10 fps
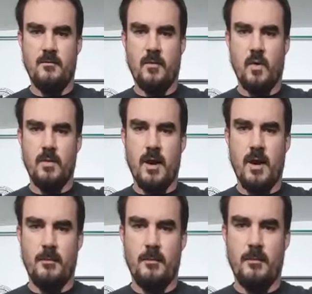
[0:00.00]
for
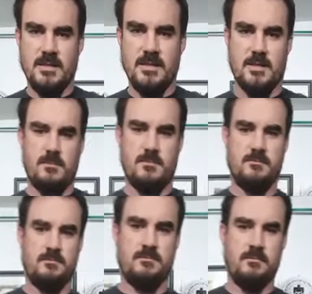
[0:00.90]
rifle magazines.